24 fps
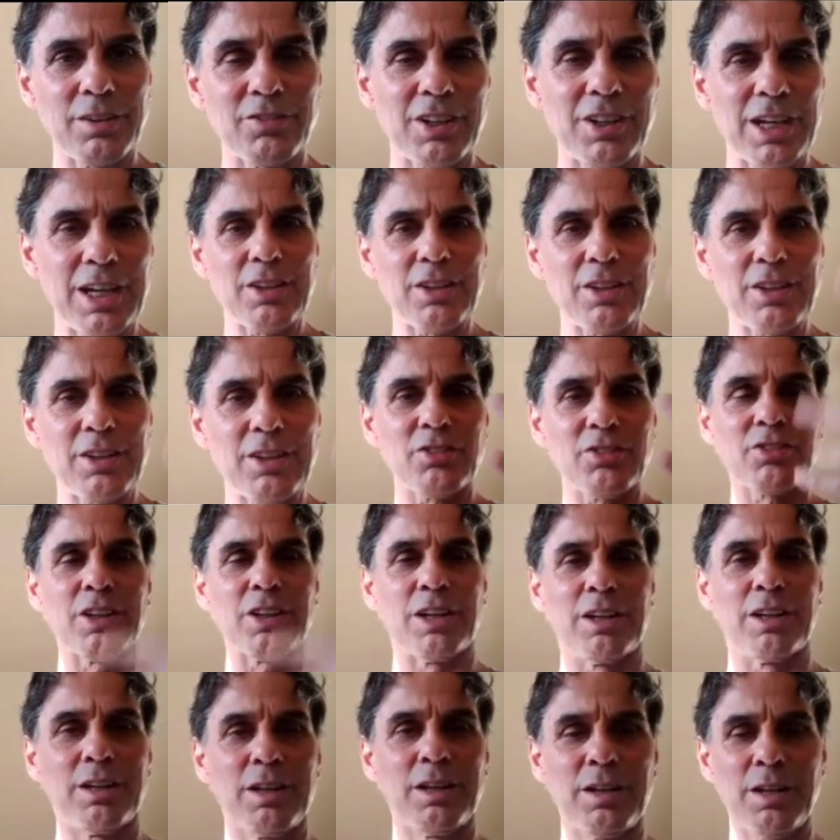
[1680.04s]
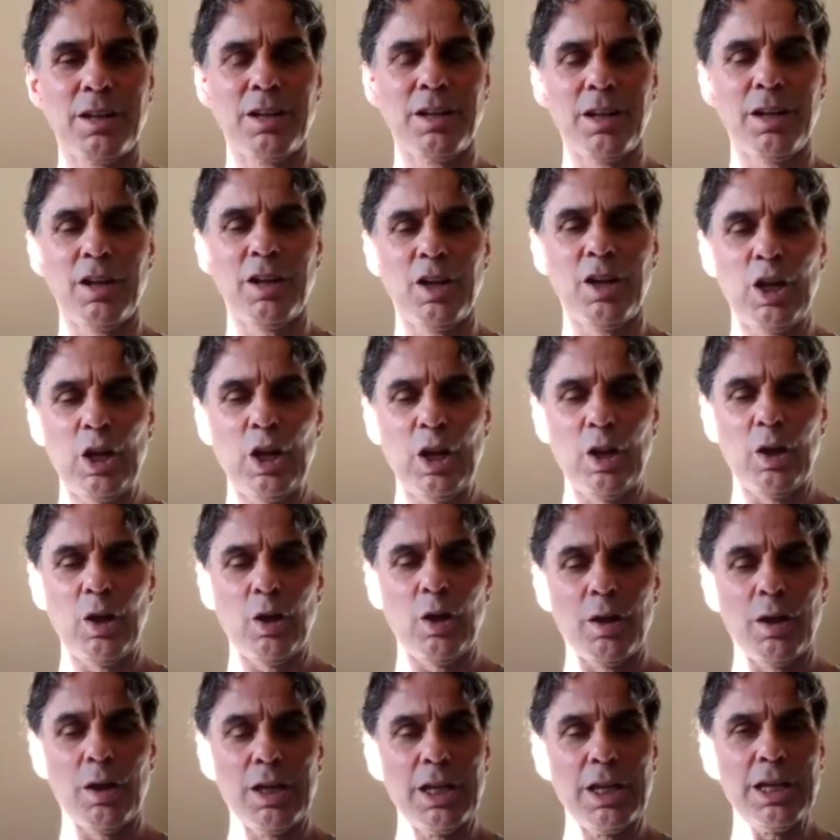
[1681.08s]
Okay, texting.
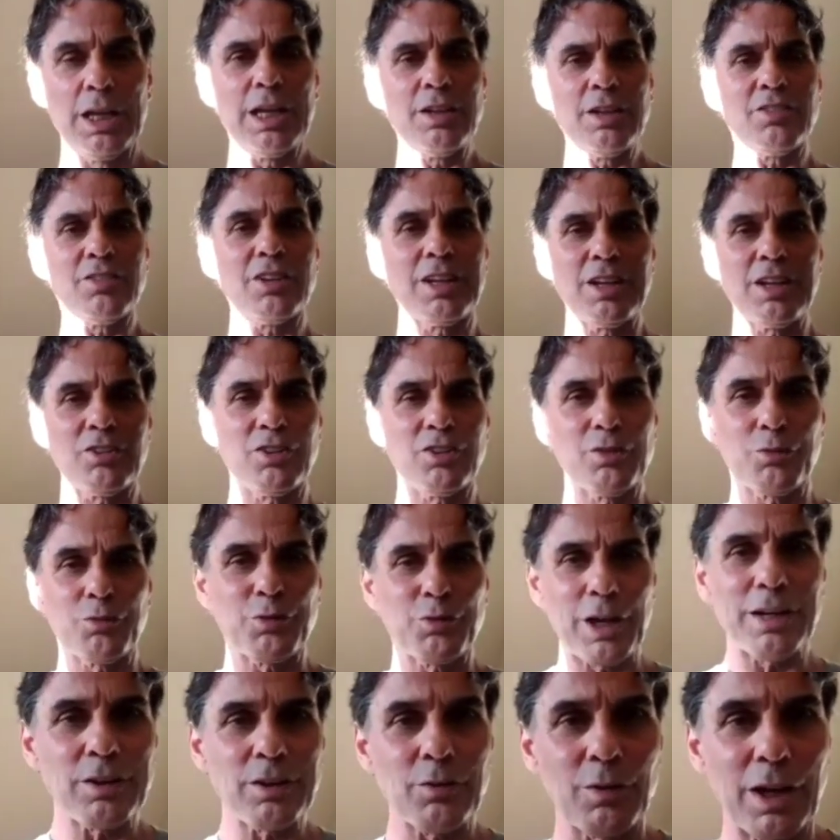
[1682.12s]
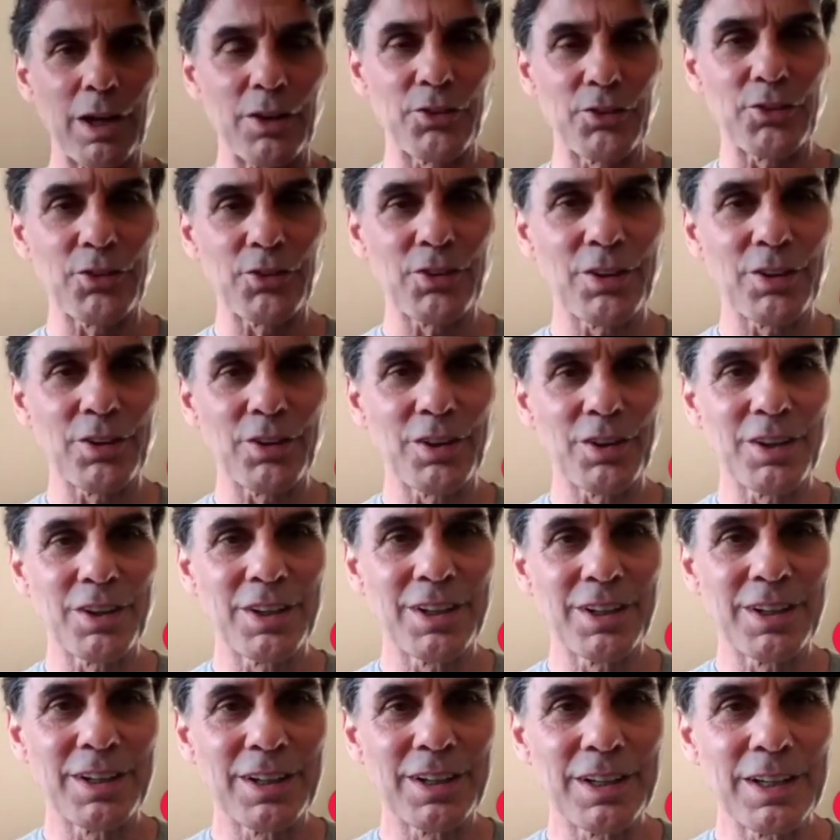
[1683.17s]
Eating is in front of
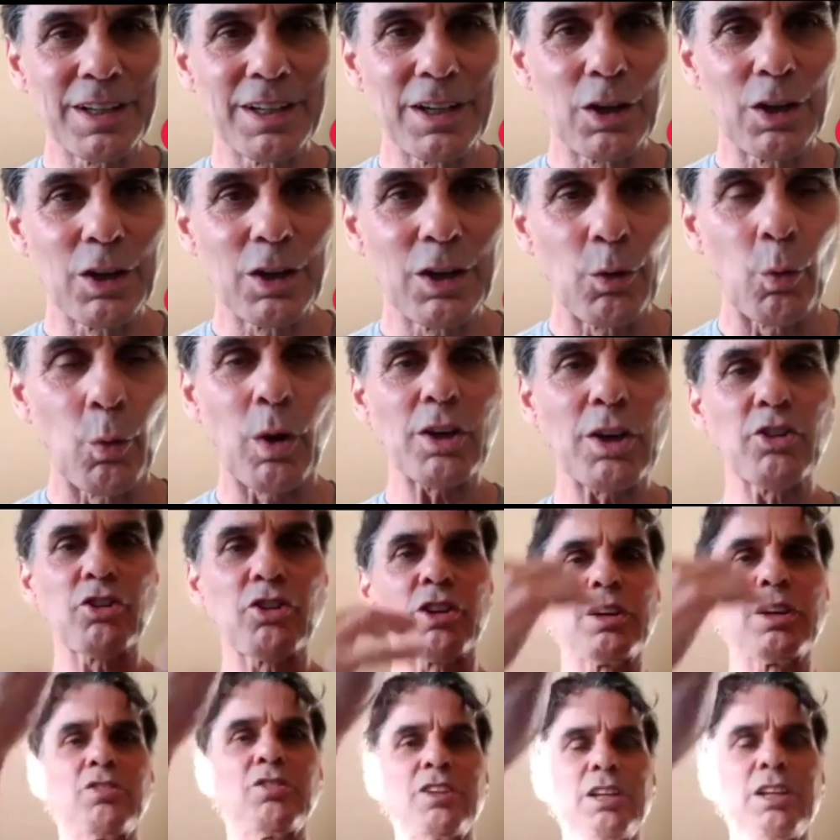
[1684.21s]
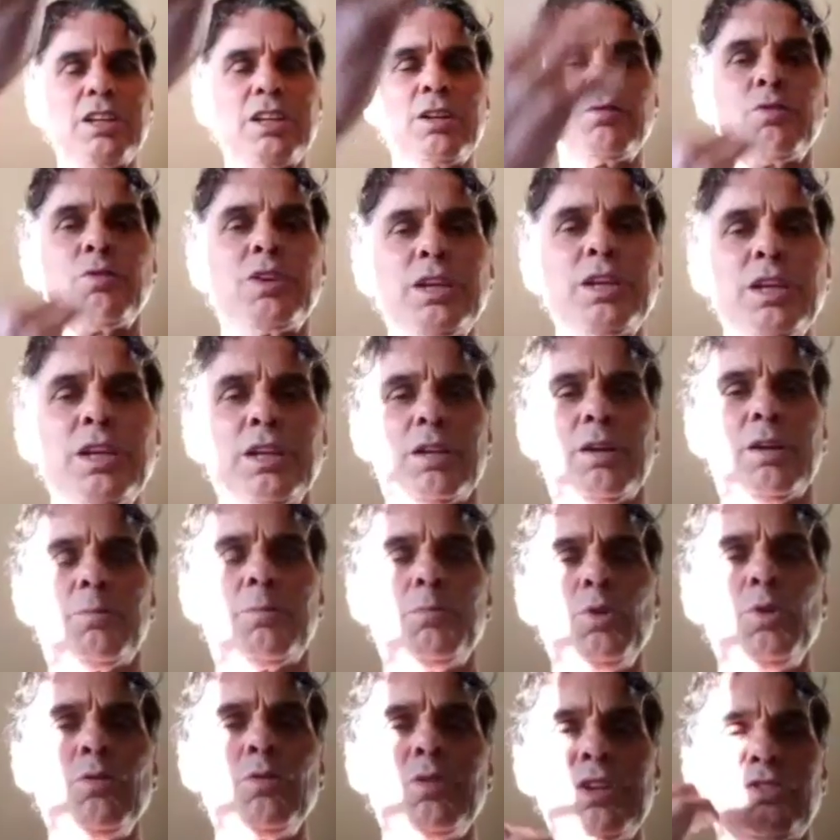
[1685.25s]
us. Watching
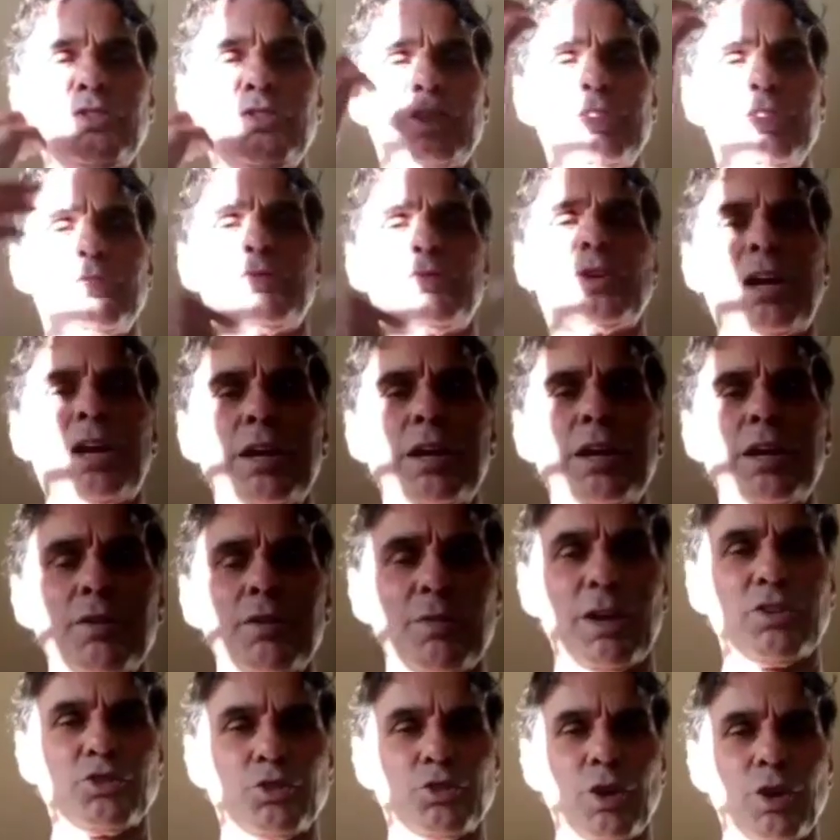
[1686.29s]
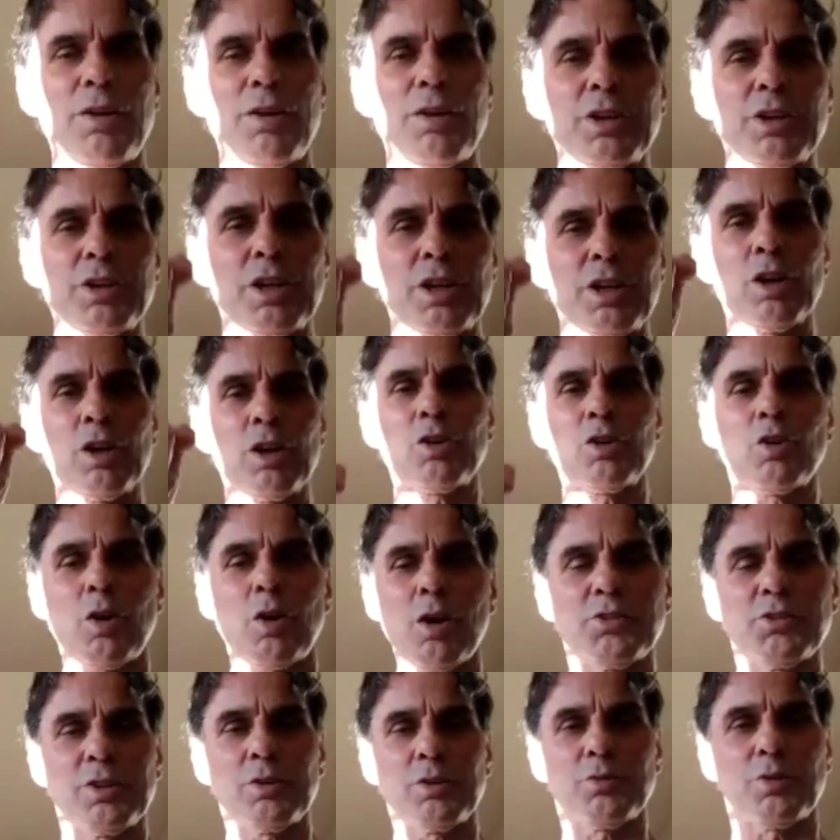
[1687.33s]
TV, a movie's in front of us. Driving a
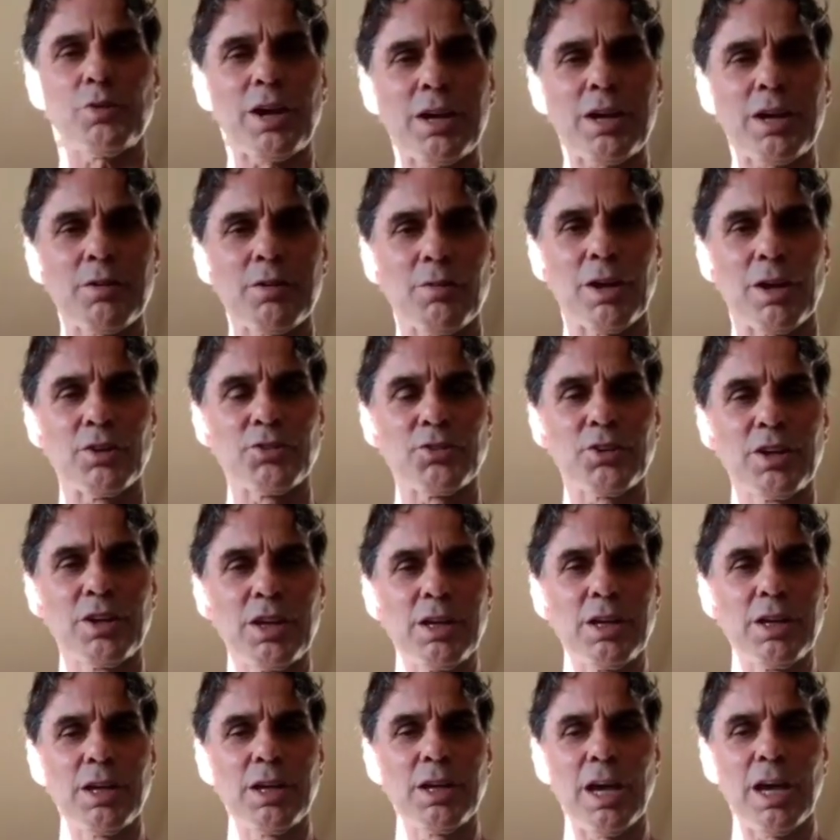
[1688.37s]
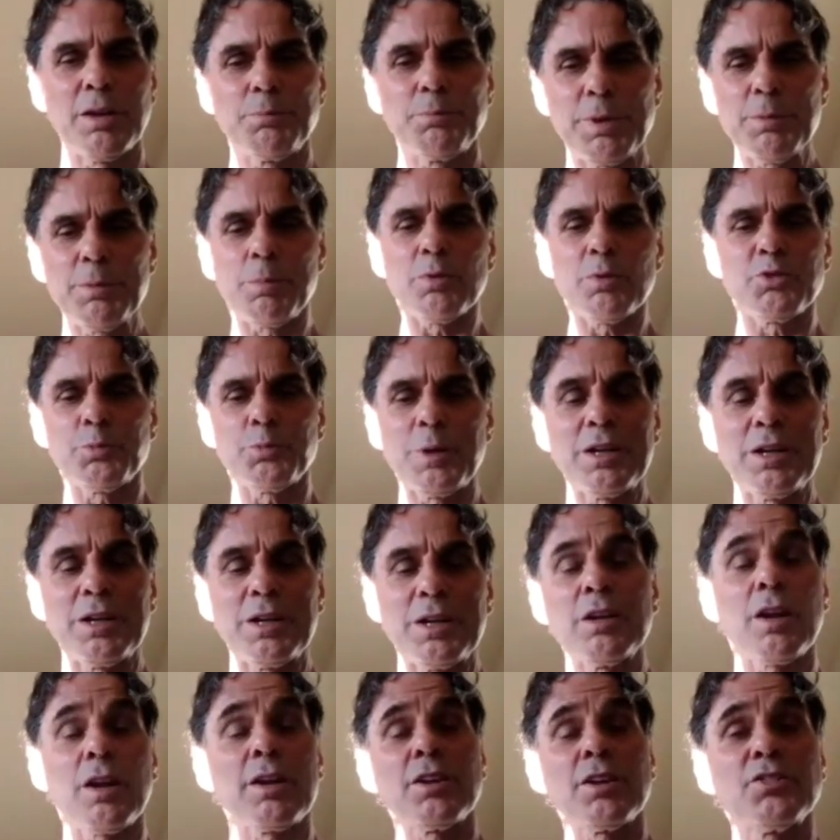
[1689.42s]
car's in front of us. And people
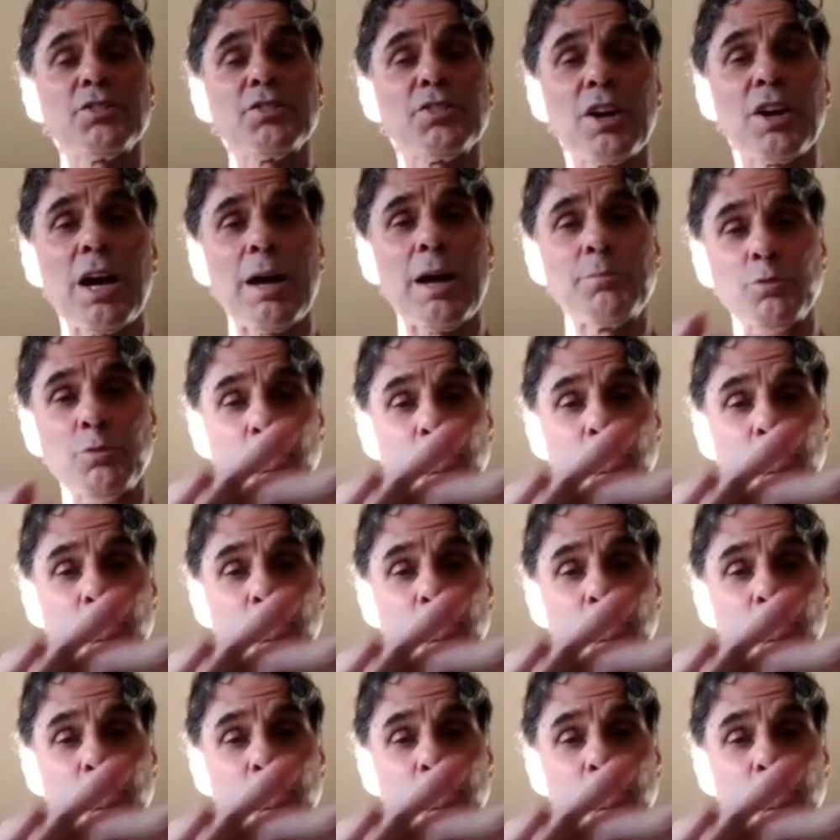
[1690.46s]
spend a lot of